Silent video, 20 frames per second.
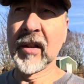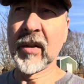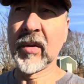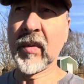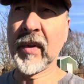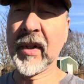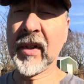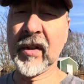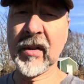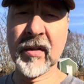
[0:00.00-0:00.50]

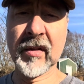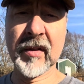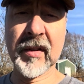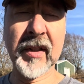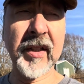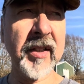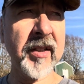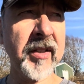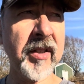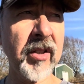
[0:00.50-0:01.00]
well,
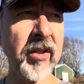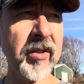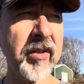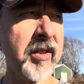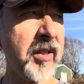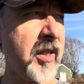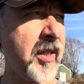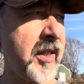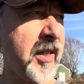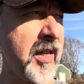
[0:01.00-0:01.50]
it's still
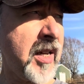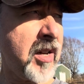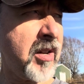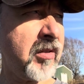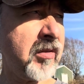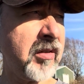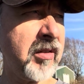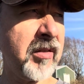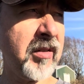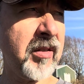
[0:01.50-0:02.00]
sunny
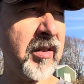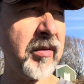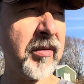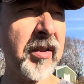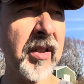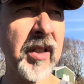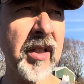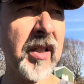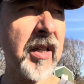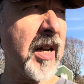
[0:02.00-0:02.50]
out.
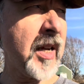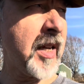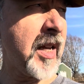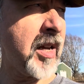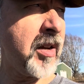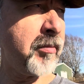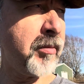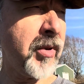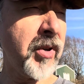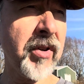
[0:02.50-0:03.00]
Uh, I
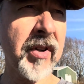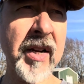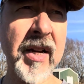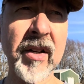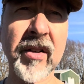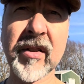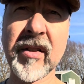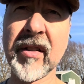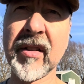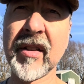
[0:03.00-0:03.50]
got burnt
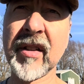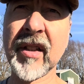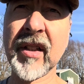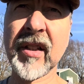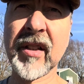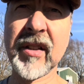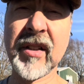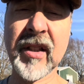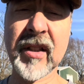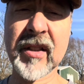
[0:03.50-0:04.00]
out.
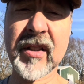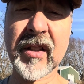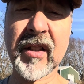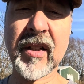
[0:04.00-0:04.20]
Just a